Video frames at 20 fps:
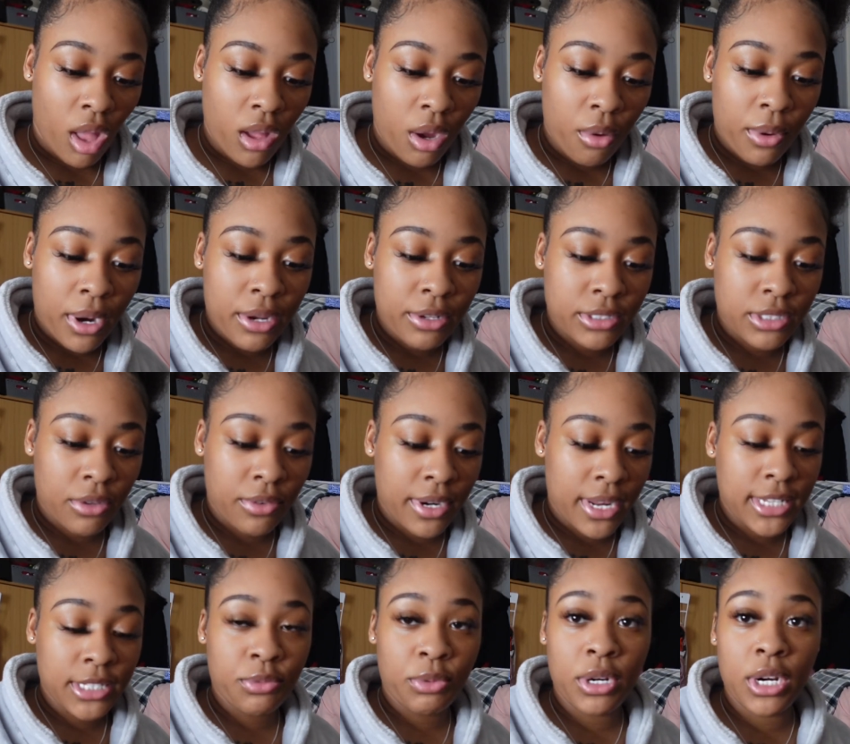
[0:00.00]
All right, so
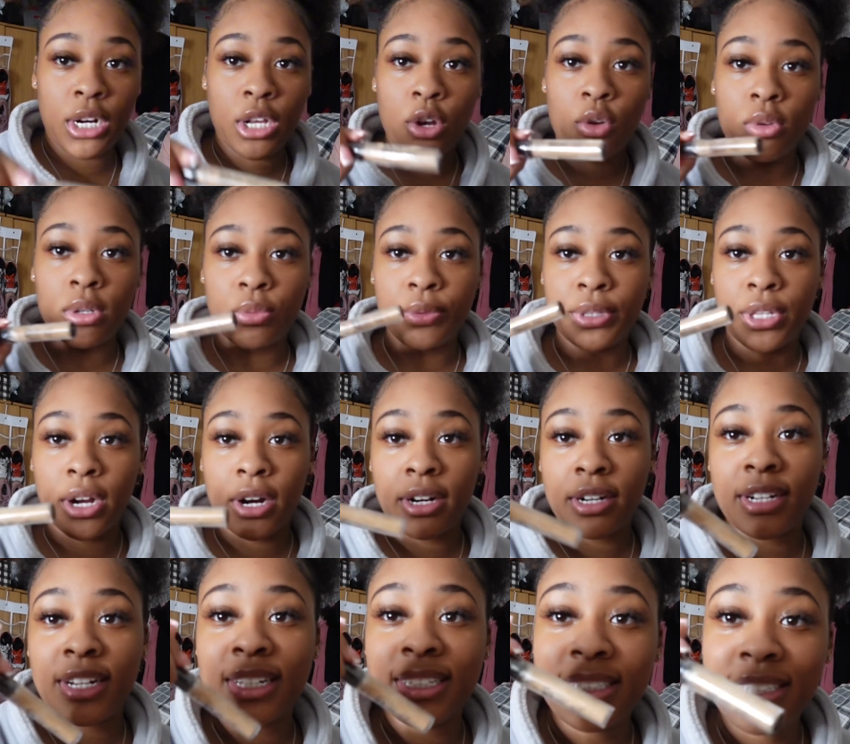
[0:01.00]
next we're going to go in with our
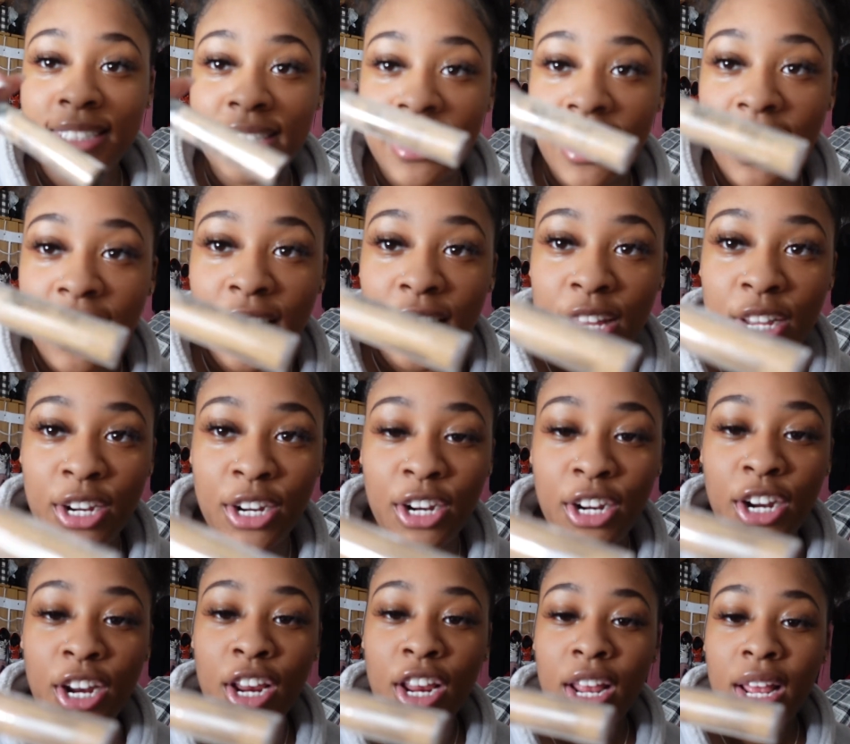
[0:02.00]
concealer.
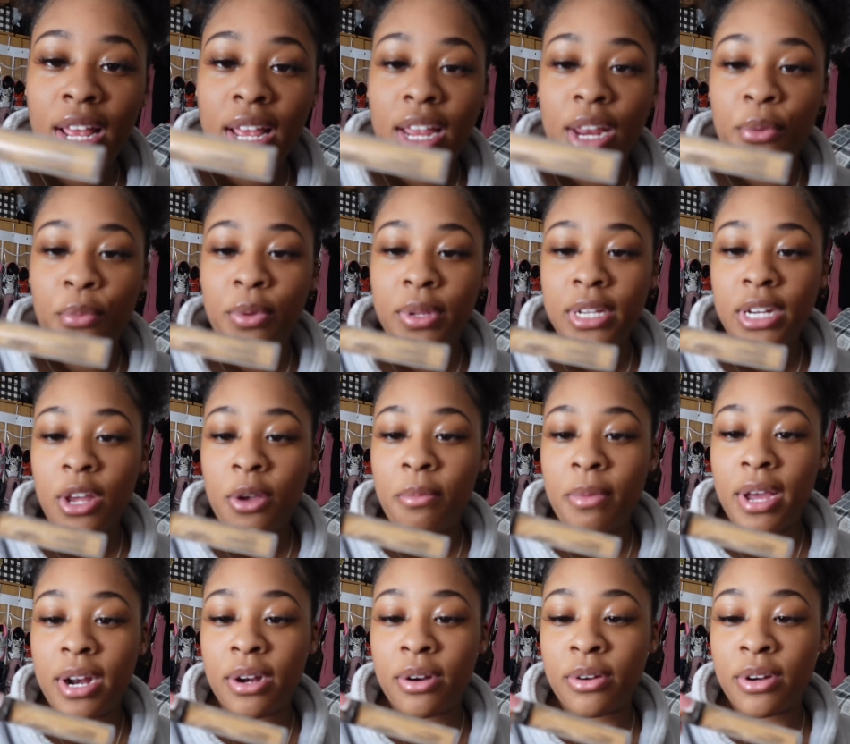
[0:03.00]
It really don't
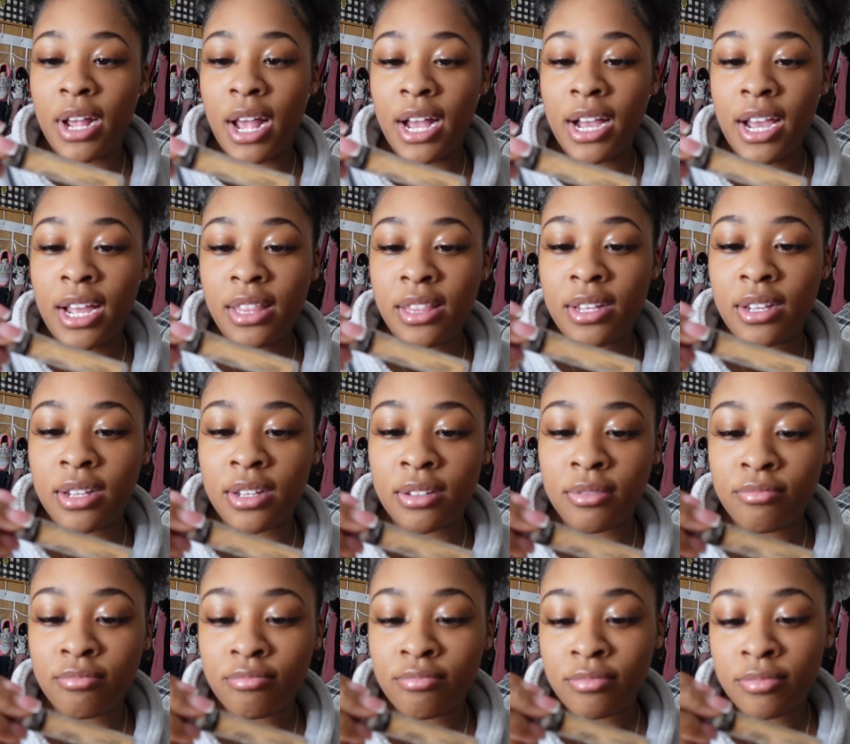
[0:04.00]
matter. I got the
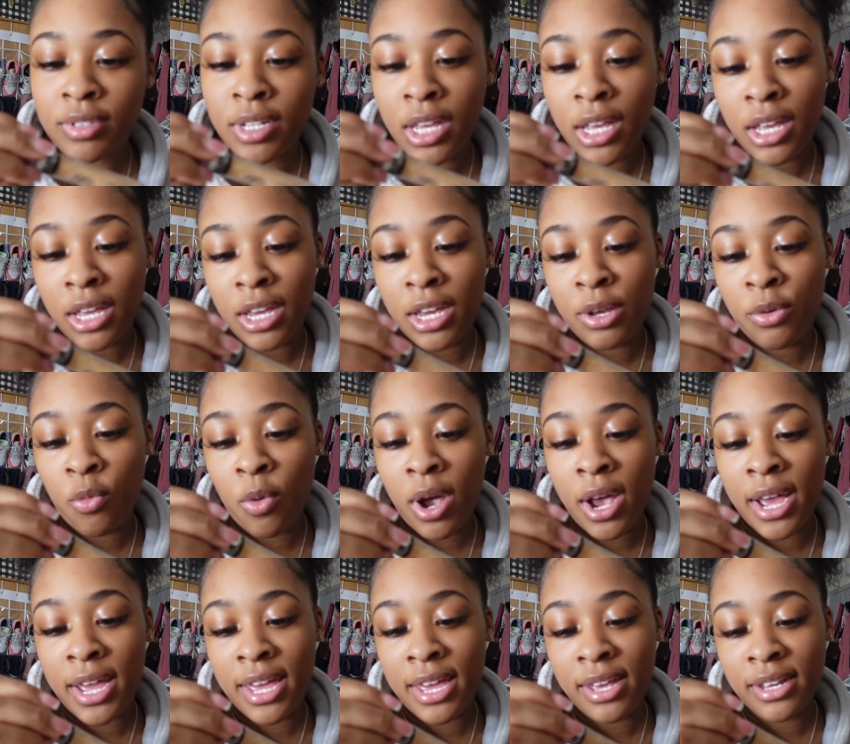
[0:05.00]

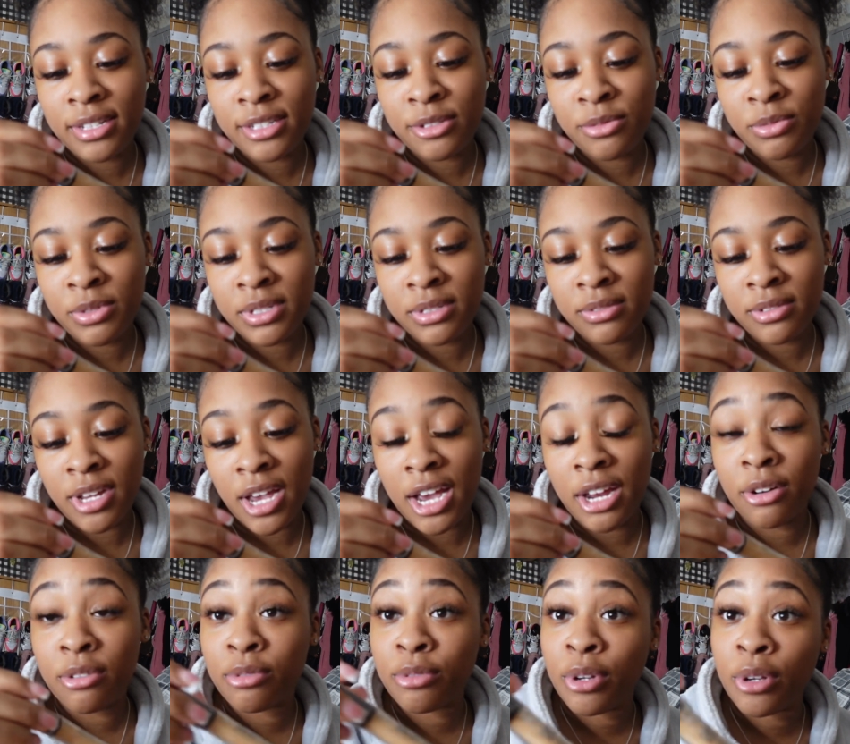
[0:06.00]
NYX one. I
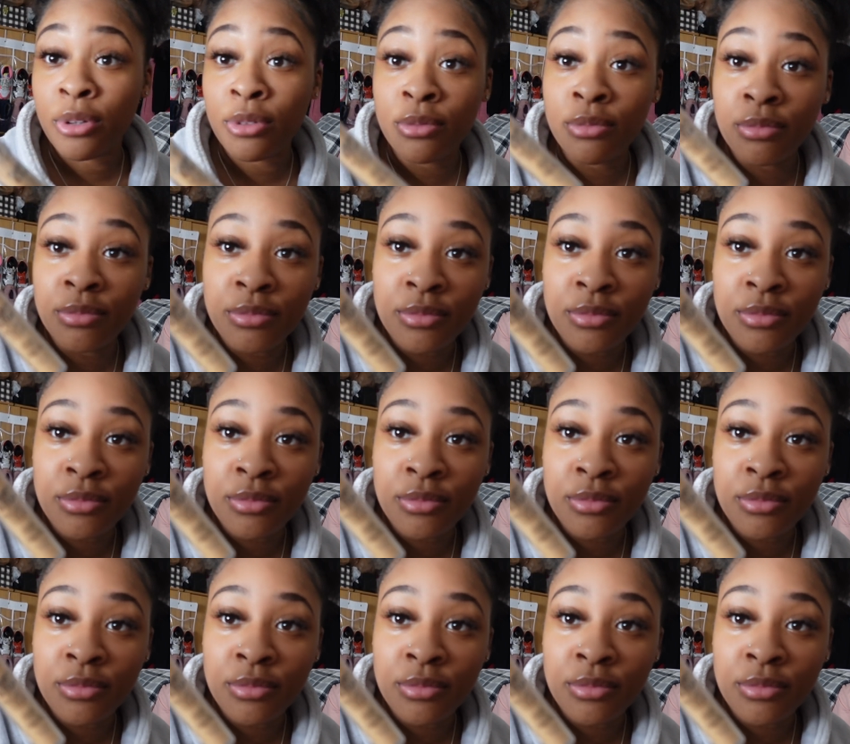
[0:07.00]
don't know.